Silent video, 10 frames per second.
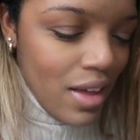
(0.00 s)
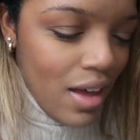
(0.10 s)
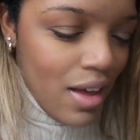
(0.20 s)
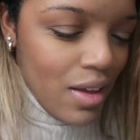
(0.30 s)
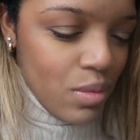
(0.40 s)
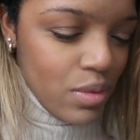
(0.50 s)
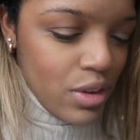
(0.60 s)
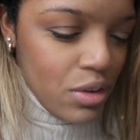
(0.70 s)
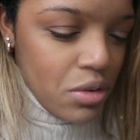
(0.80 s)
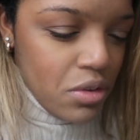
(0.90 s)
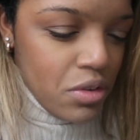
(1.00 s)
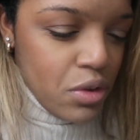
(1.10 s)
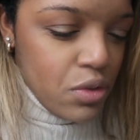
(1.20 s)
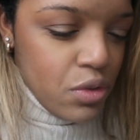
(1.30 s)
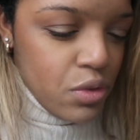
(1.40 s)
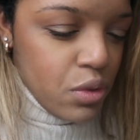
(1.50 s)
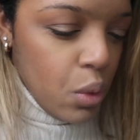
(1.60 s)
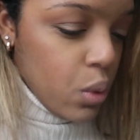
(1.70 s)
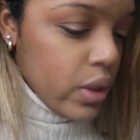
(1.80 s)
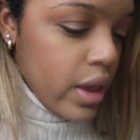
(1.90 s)
um
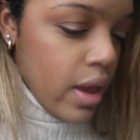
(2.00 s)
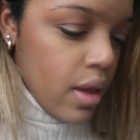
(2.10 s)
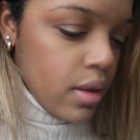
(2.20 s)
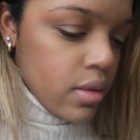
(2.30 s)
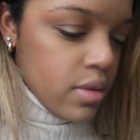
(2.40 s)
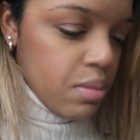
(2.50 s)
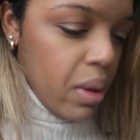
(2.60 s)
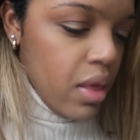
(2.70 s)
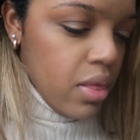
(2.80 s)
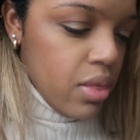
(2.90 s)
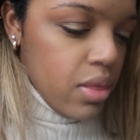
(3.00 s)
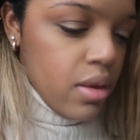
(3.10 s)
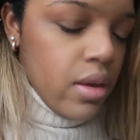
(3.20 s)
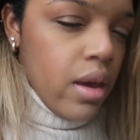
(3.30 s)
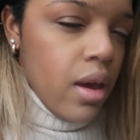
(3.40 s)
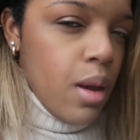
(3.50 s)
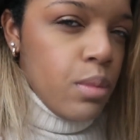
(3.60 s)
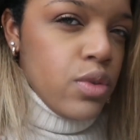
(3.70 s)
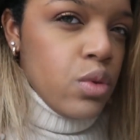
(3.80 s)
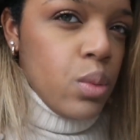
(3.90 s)
Shisolia Smith.
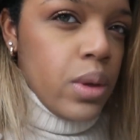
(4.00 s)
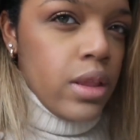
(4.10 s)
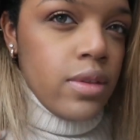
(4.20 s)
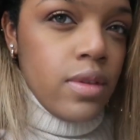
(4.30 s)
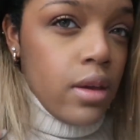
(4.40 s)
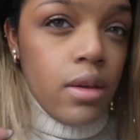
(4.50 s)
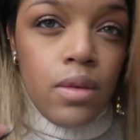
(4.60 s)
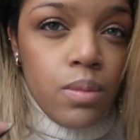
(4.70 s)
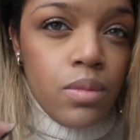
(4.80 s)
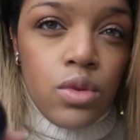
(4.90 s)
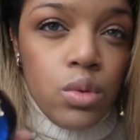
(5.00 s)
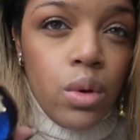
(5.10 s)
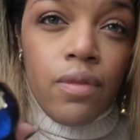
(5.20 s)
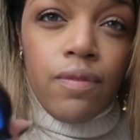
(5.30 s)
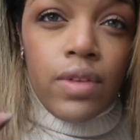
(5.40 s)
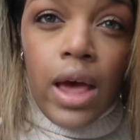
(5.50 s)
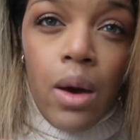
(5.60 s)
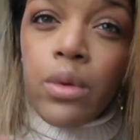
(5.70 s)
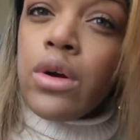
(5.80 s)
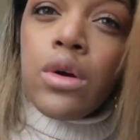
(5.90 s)
I'm assuming that's like a sort of
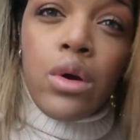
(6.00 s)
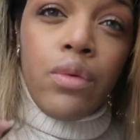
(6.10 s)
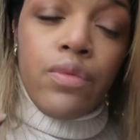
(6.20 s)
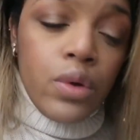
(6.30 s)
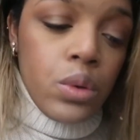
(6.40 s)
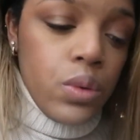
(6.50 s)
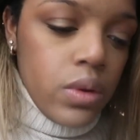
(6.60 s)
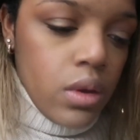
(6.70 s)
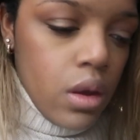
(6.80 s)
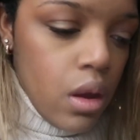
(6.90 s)
flower or a fruit.